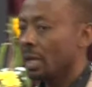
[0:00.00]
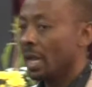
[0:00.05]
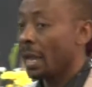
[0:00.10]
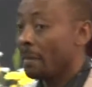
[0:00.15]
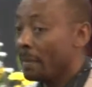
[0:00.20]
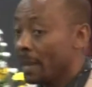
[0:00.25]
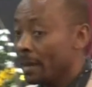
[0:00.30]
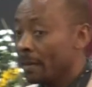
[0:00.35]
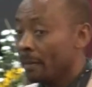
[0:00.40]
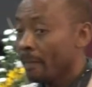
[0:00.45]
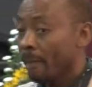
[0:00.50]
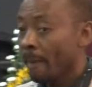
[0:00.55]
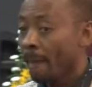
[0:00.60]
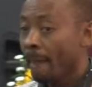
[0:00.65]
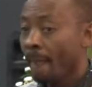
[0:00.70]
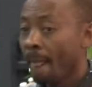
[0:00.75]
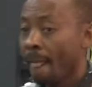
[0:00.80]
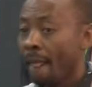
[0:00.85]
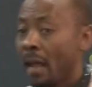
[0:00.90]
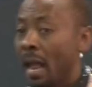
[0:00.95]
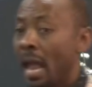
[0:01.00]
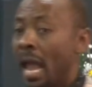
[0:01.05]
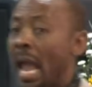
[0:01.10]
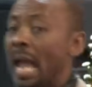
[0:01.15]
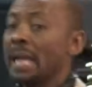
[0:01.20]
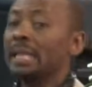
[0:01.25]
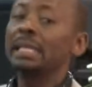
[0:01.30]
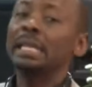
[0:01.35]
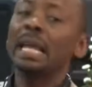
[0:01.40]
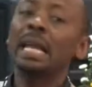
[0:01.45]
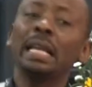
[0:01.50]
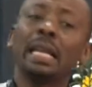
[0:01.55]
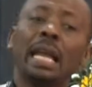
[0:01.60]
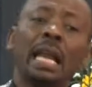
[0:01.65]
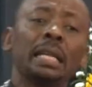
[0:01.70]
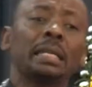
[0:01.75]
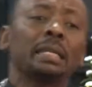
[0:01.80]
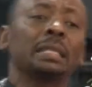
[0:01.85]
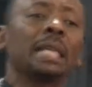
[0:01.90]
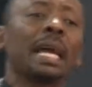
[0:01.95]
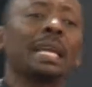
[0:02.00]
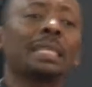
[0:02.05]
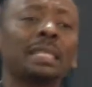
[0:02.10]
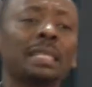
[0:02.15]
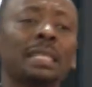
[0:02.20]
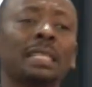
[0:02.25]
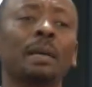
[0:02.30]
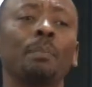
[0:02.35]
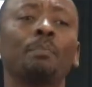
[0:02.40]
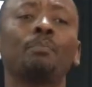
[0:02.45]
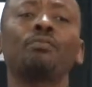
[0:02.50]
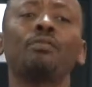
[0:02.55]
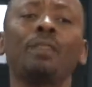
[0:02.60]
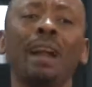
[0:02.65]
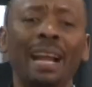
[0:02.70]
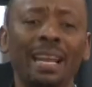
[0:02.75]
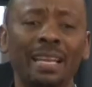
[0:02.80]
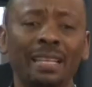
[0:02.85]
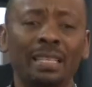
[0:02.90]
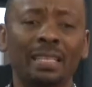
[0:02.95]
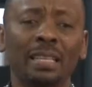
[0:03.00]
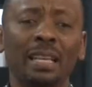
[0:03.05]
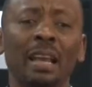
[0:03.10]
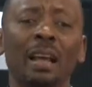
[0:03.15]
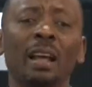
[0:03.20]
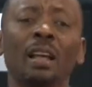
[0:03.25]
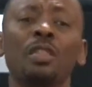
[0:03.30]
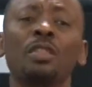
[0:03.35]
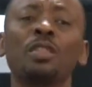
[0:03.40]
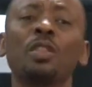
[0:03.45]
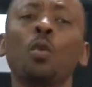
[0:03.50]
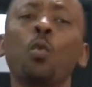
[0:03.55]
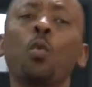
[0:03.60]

Amen? And then it doesn't surprise the